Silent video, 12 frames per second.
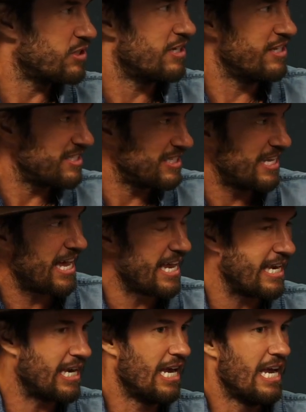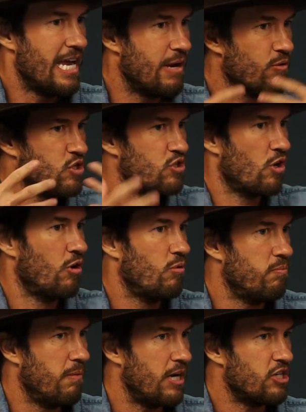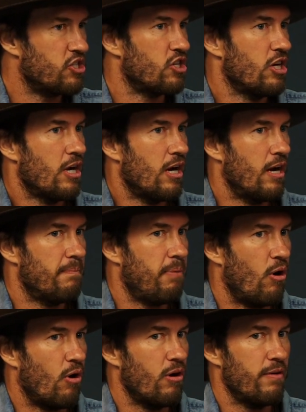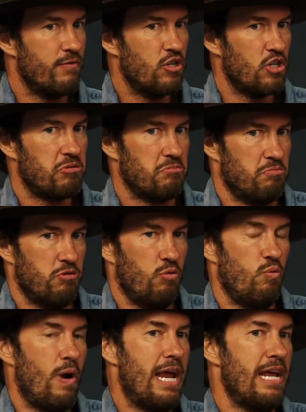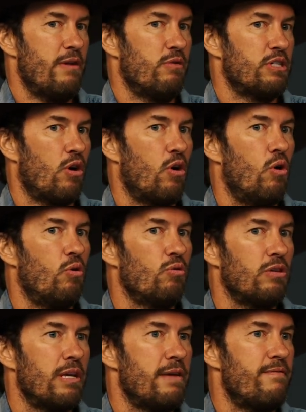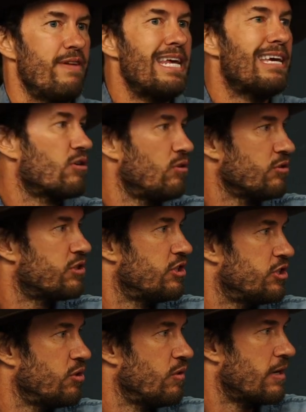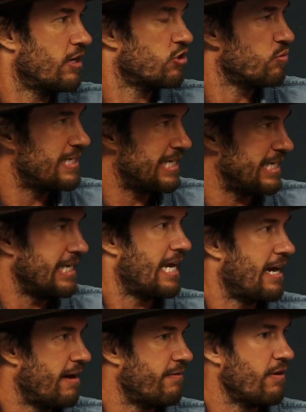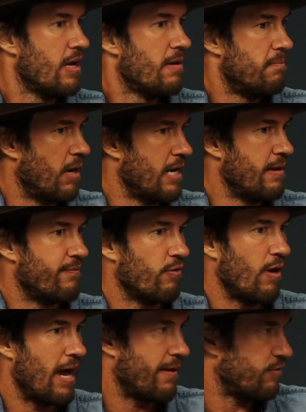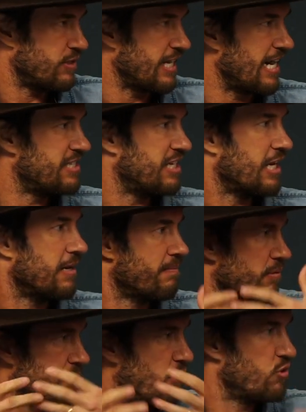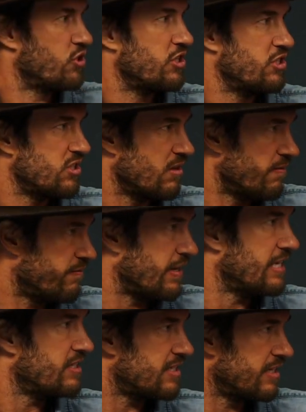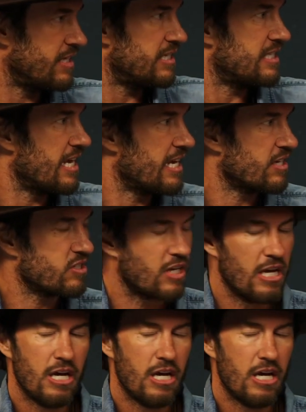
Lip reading: and this and that, and it was so much a part of just the way, it was our only vehicle to do it, because we didn't have money for advertising and promotions and events and these things.